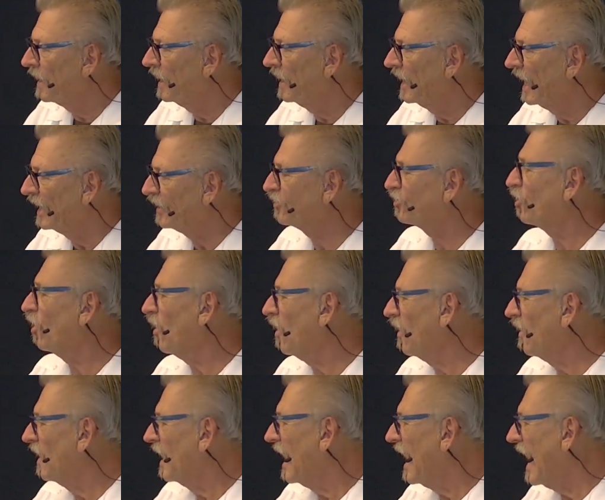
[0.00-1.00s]
And
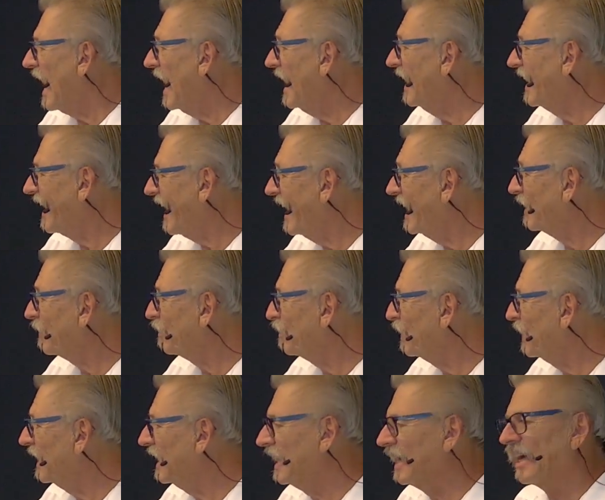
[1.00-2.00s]
so I like
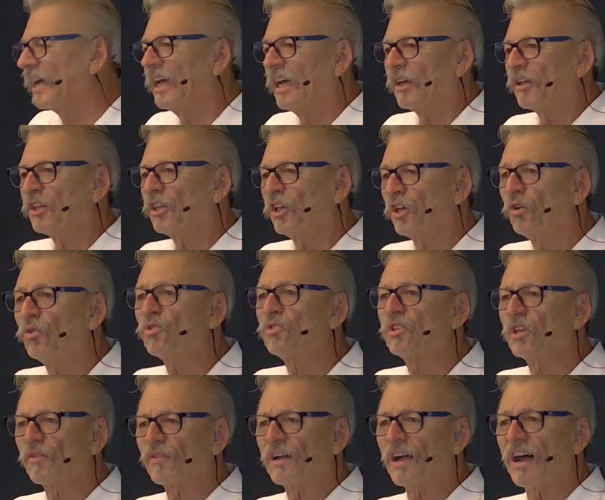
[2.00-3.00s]
being
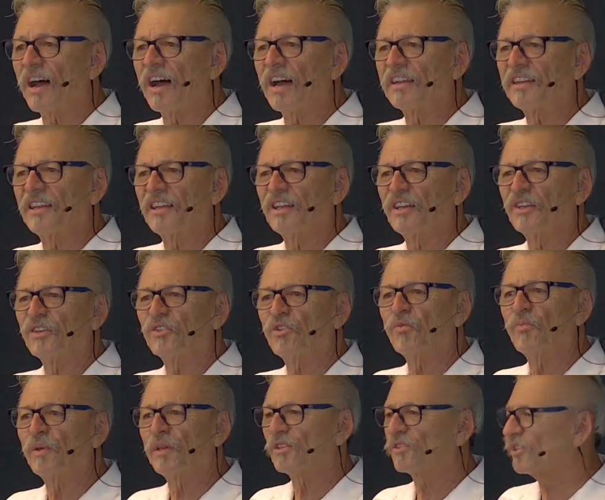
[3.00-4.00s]
used of God to
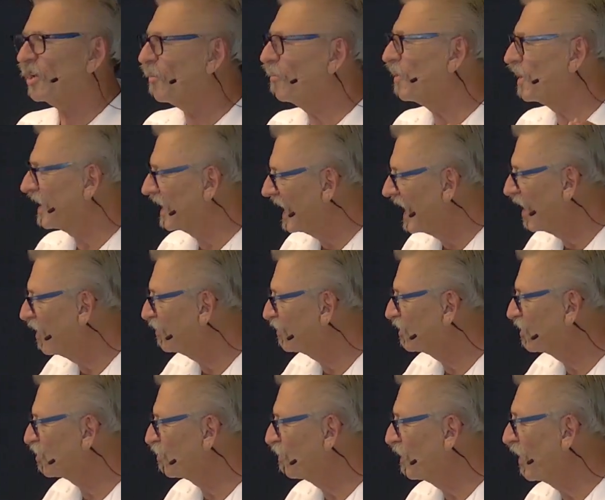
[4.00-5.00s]
be somebody
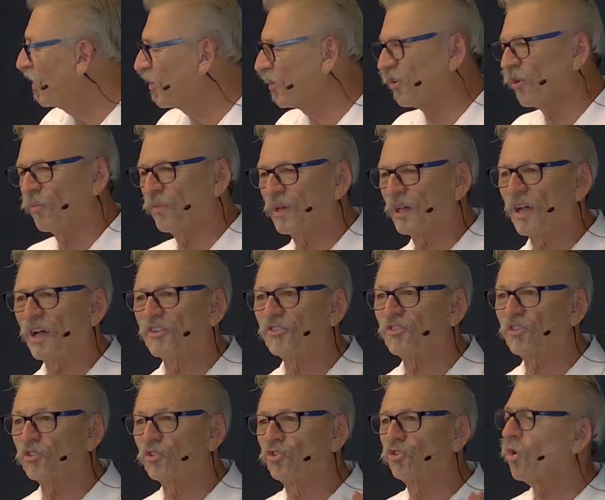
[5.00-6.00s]
else's miracle because
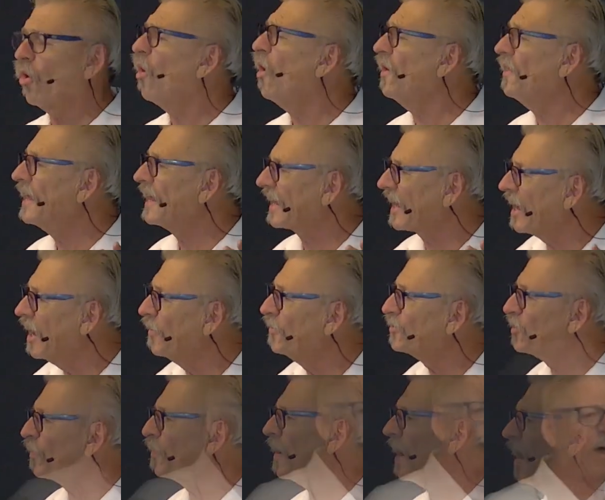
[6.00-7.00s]
the joy that
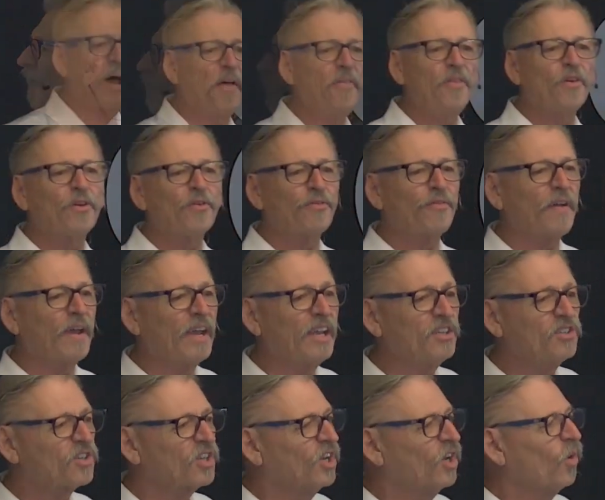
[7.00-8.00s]
comes upon their
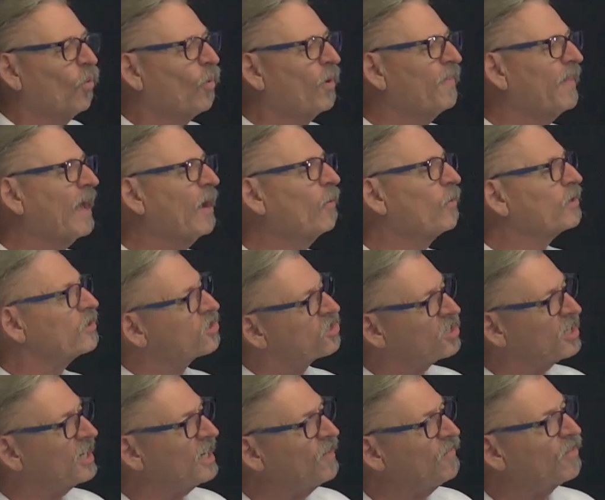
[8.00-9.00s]
face when they
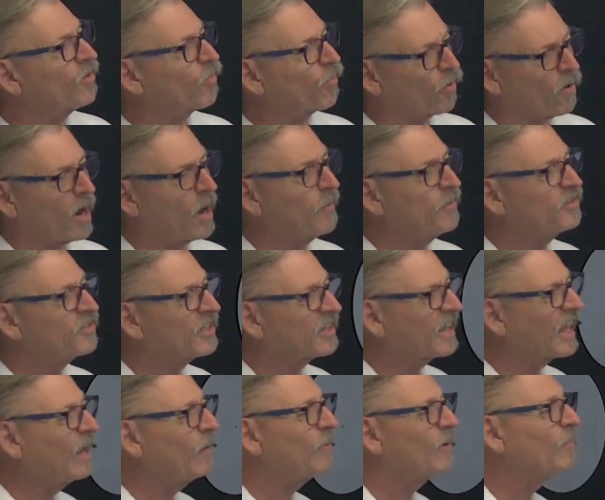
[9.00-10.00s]
receive the promise that
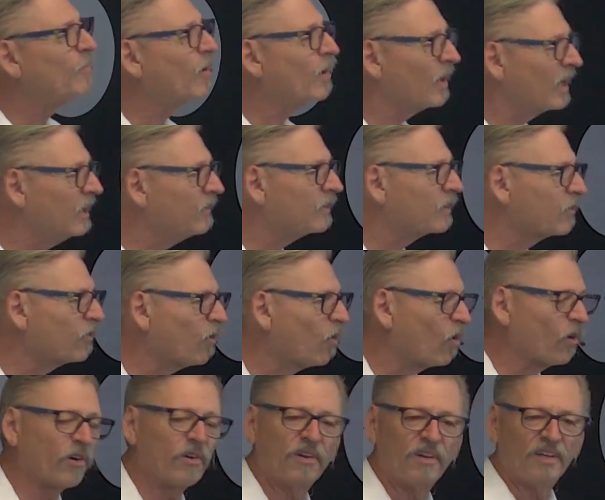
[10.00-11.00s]
they've been believing
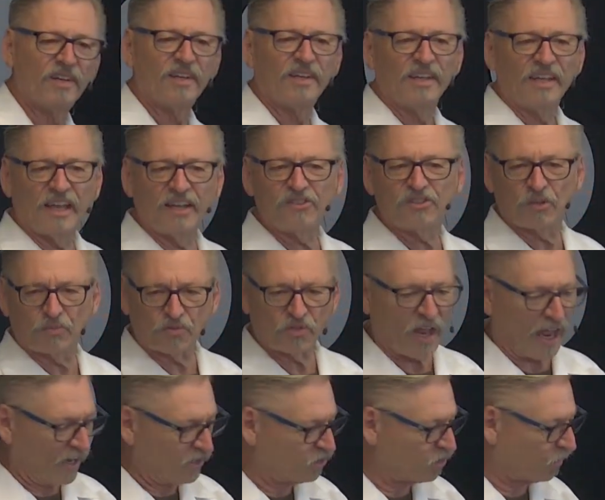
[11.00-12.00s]
for is
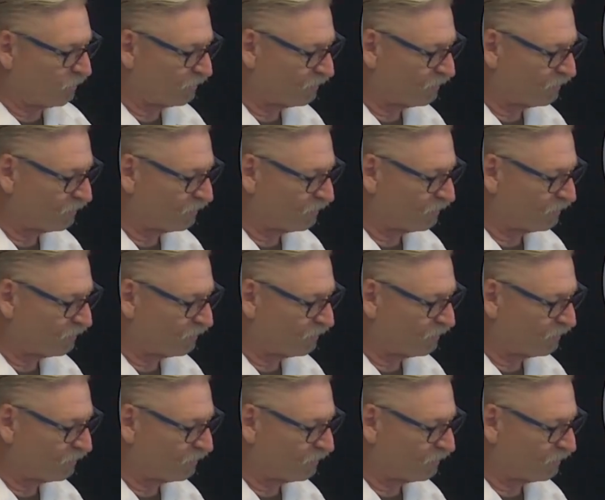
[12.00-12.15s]
substantial.